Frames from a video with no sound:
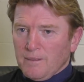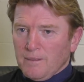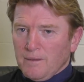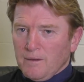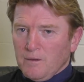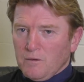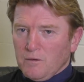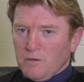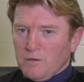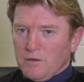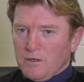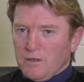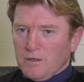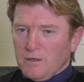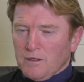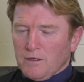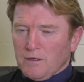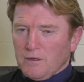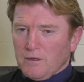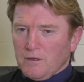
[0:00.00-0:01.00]
you know,
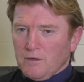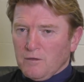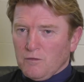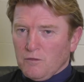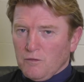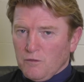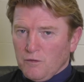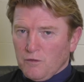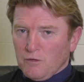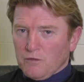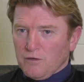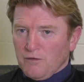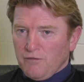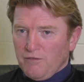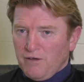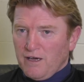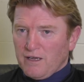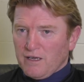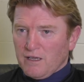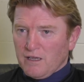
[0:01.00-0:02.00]
they're under
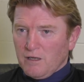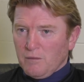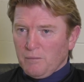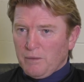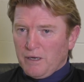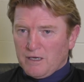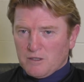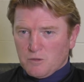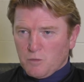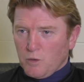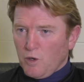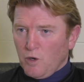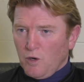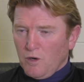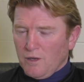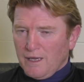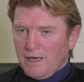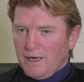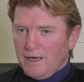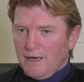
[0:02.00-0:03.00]
fire a little bit, as we
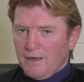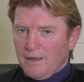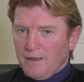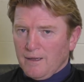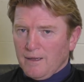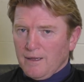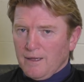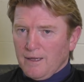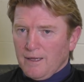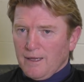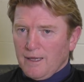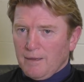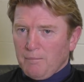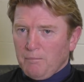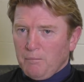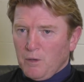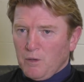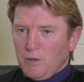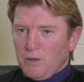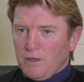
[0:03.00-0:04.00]
all are,
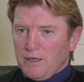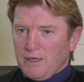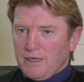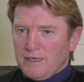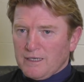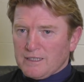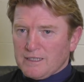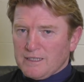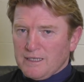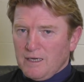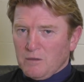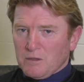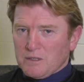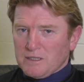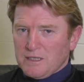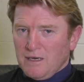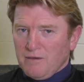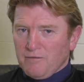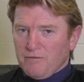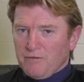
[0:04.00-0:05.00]
but it's now
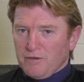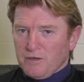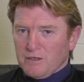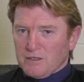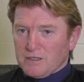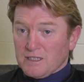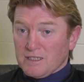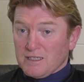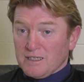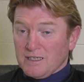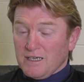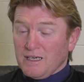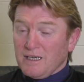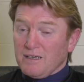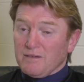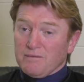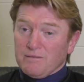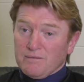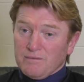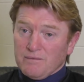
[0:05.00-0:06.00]
time for, as I
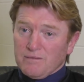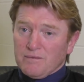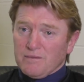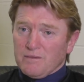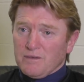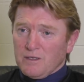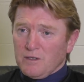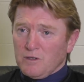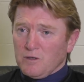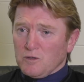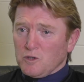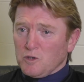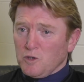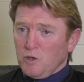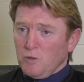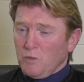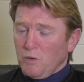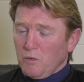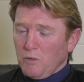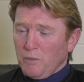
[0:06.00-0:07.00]
say, you know,
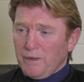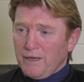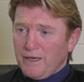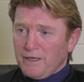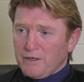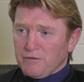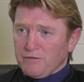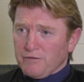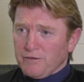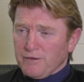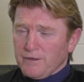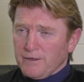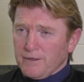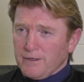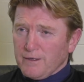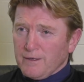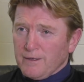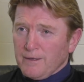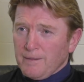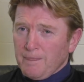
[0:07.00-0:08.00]
showing what we're made of.
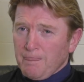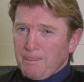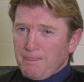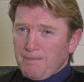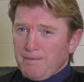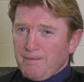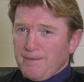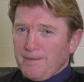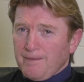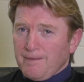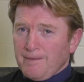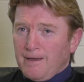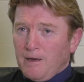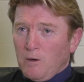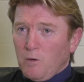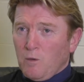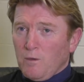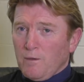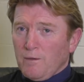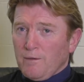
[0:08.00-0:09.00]

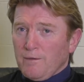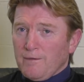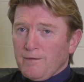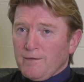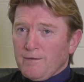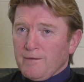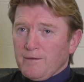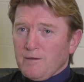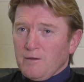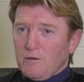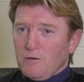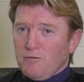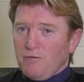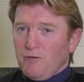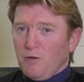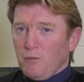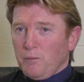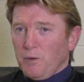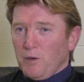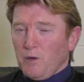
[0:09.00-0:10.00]
Now, you know,
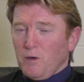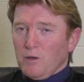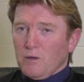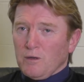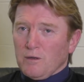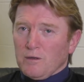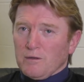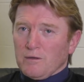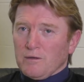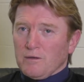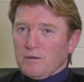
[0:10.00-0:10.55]
football,